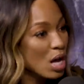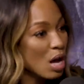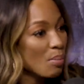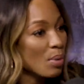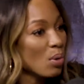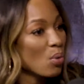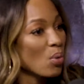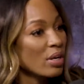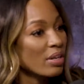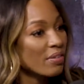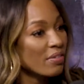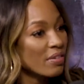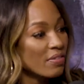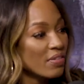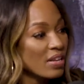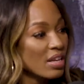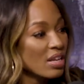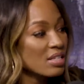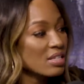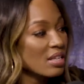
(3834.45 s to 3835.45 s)
But one of the
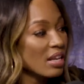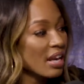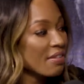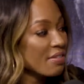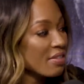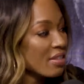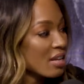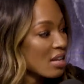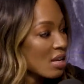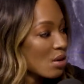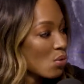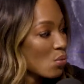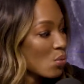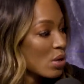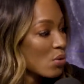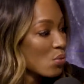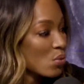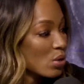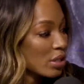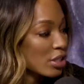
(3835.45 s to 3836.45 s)
things that I think
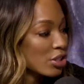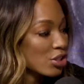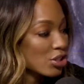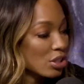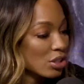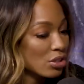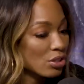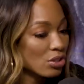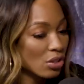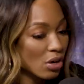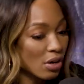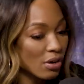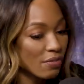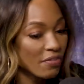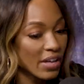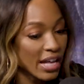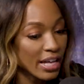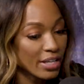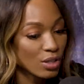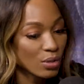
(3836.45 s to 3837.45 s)
we really should start
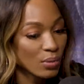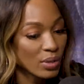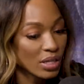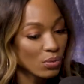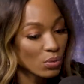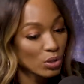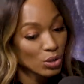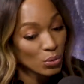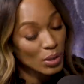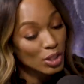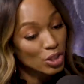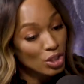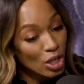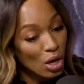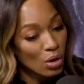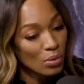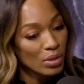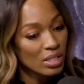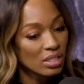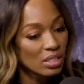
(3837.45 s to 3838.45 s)
valuing, which we
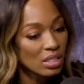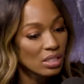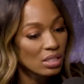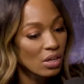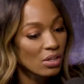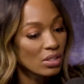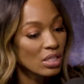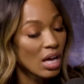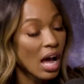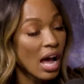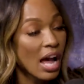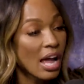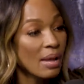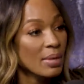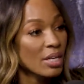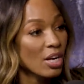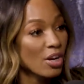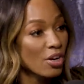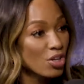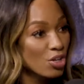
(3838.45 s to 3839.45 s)
don't, is just our time
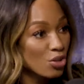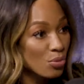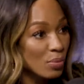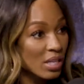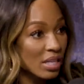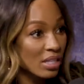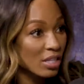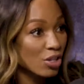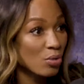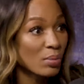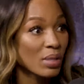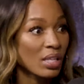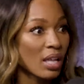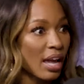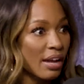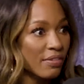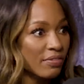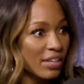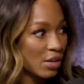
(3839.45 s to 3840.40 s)
and our human and human human life.